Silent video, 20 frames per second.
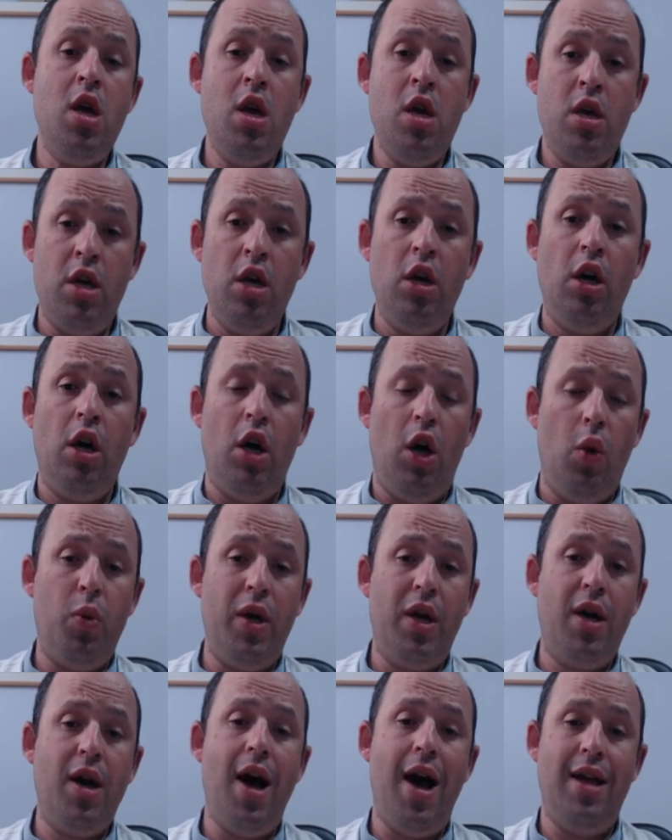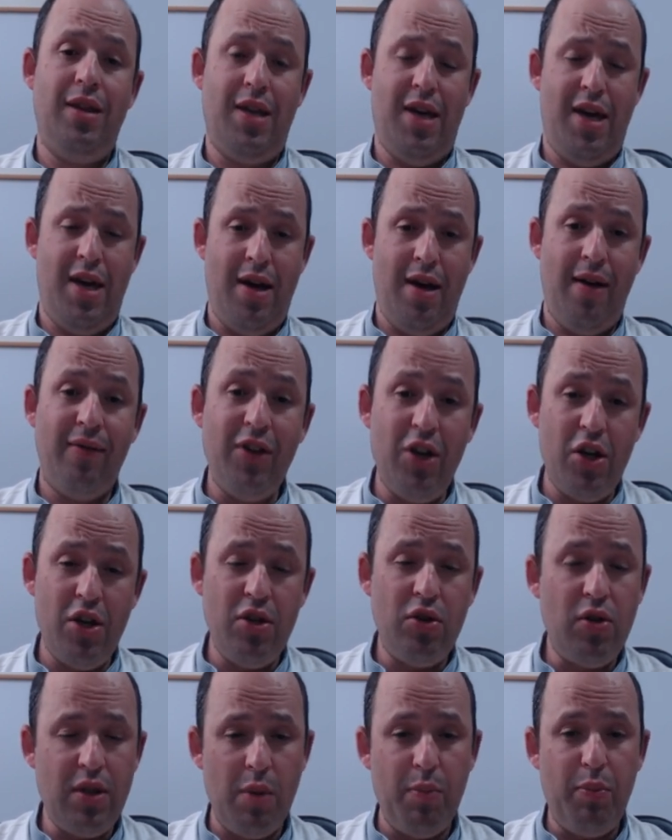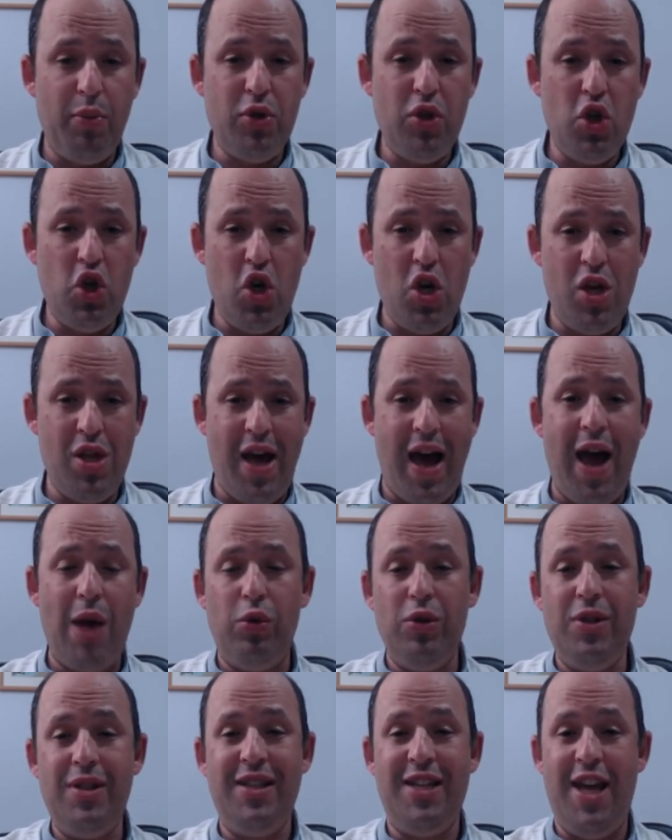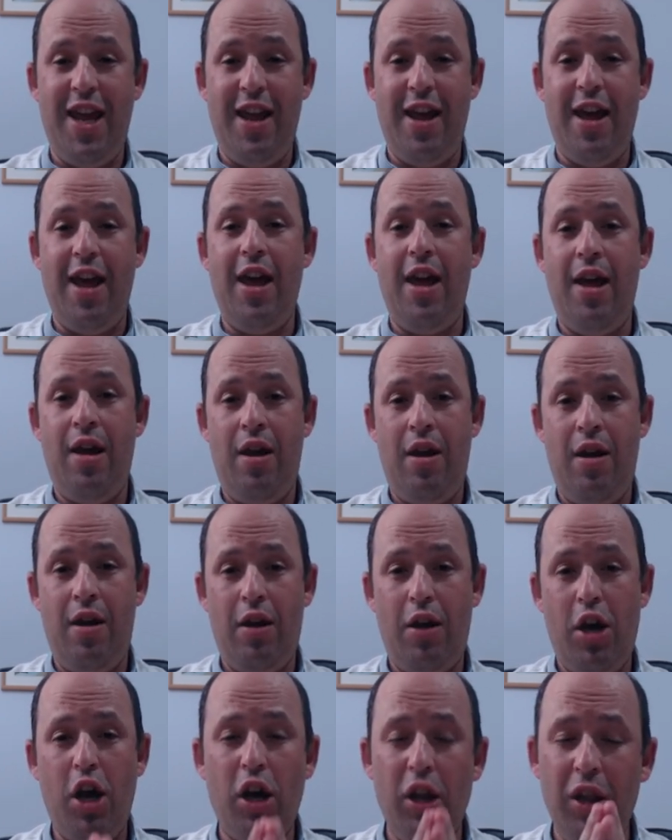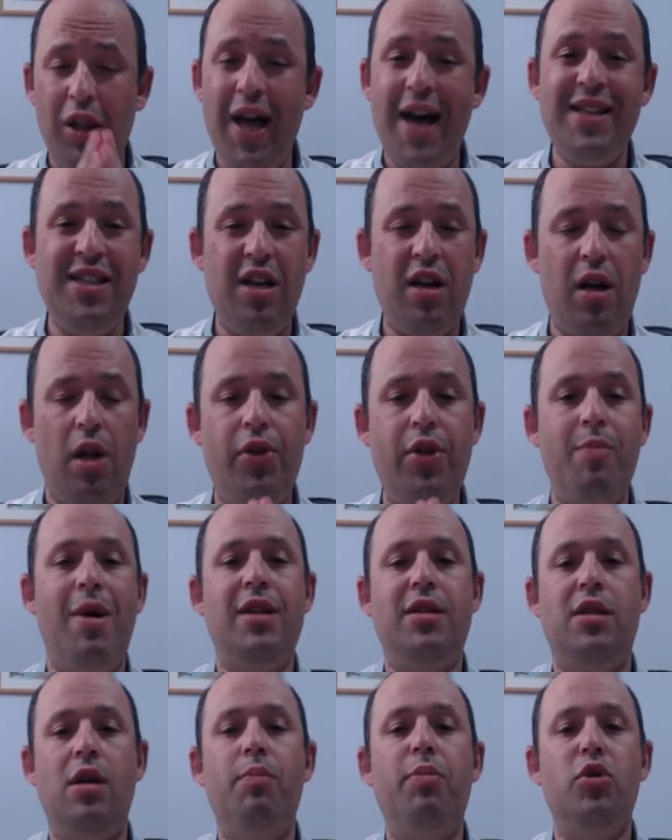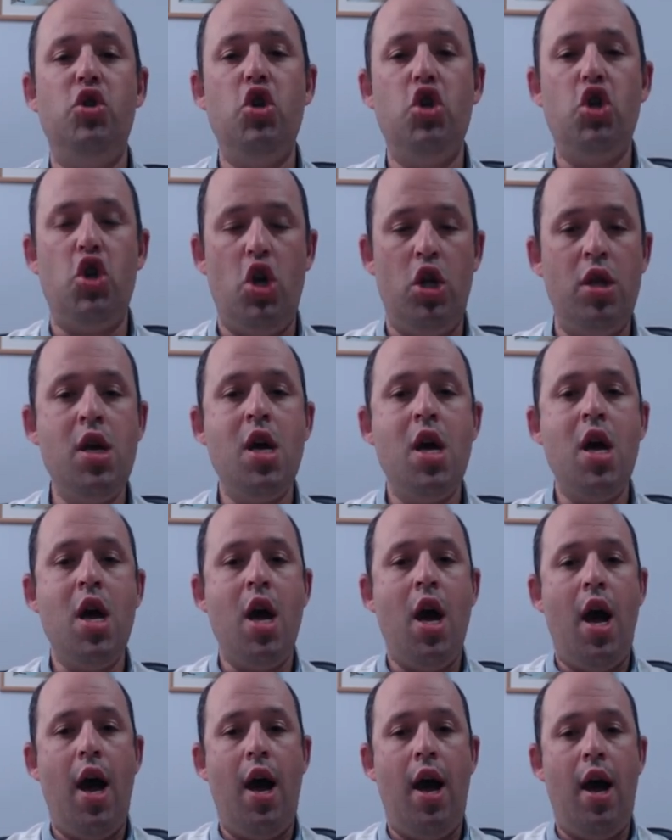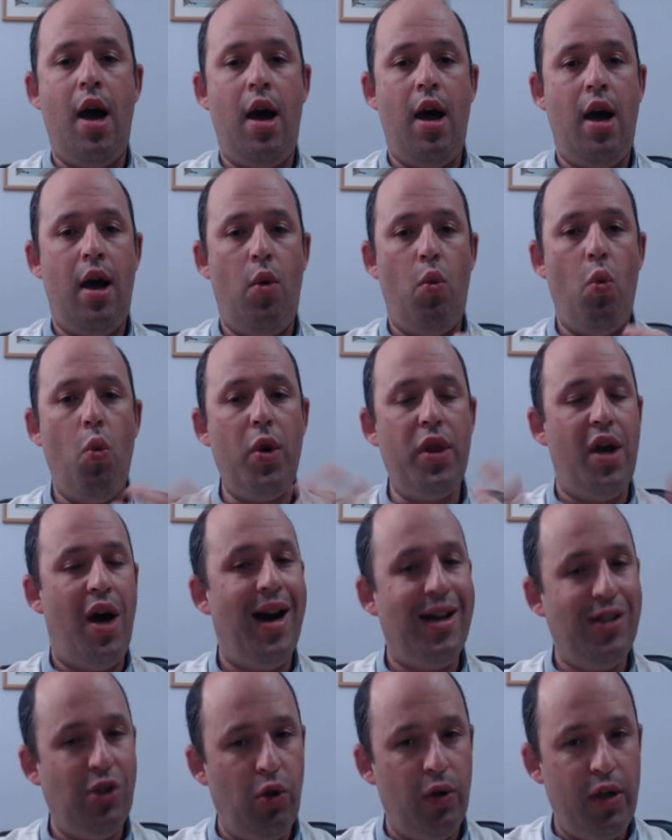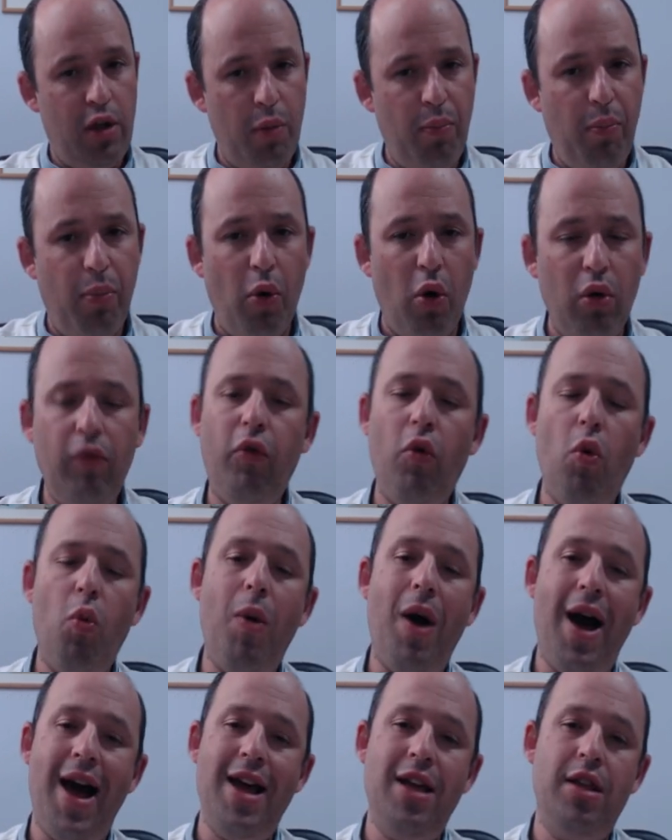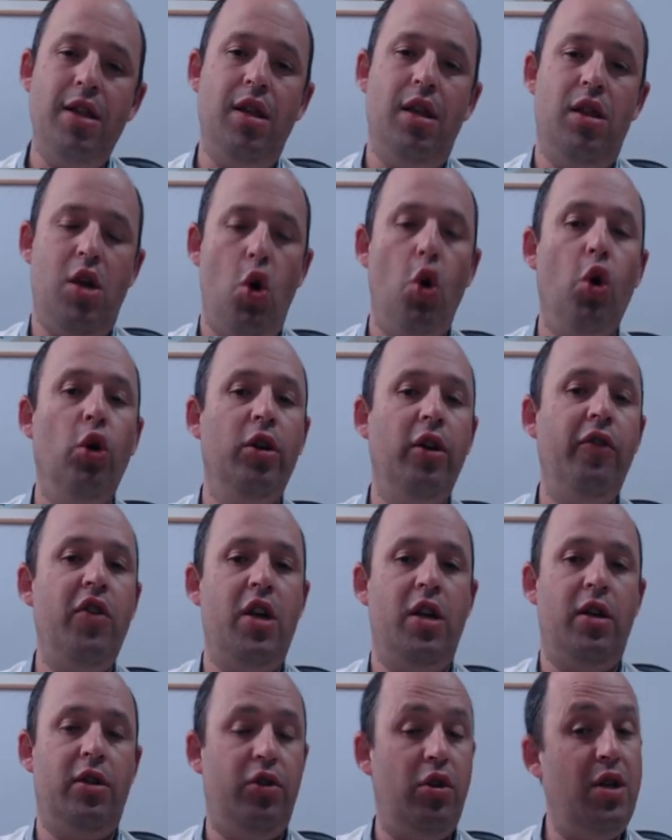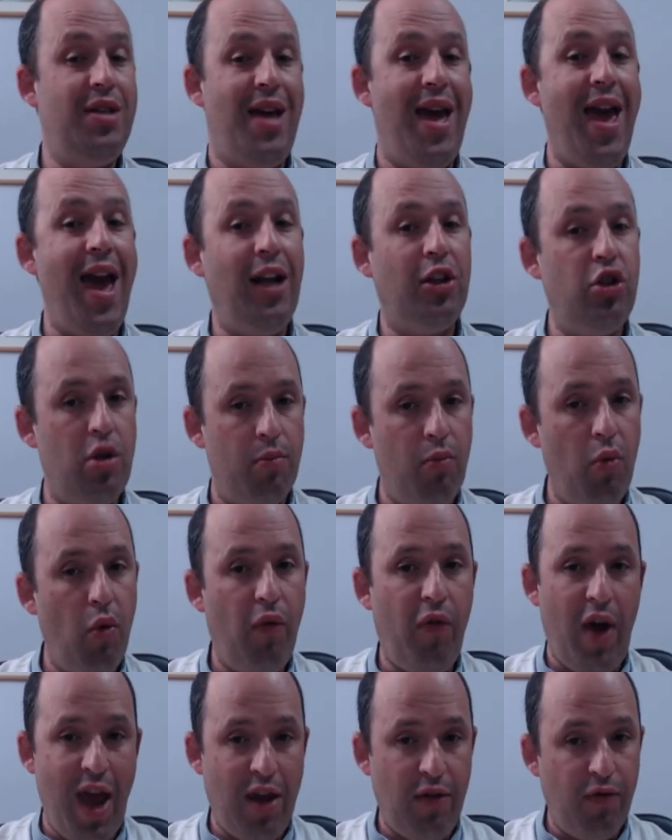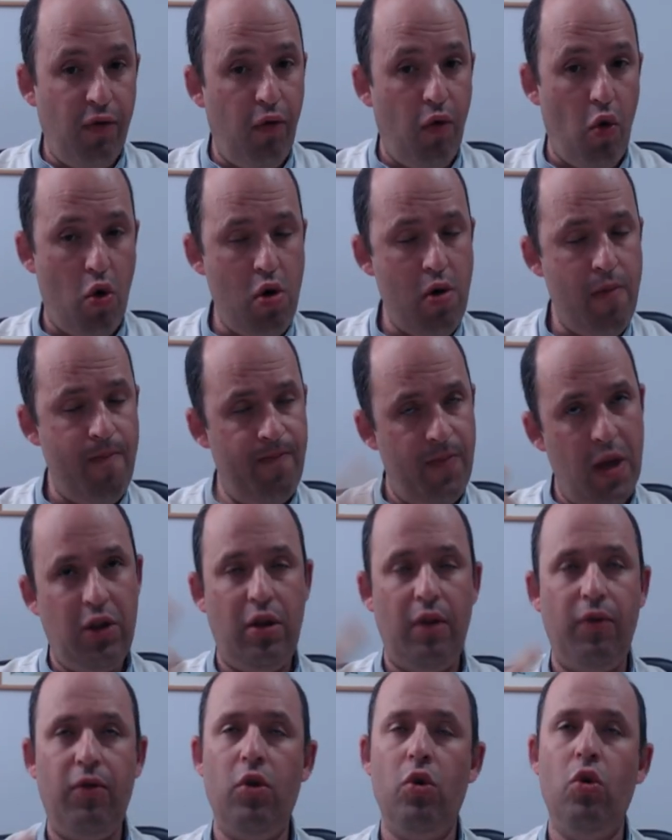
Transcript: here we got a very interesting position. I would say a classical thematic position with isolated pawn for white. The only thing, there is extra move a4, and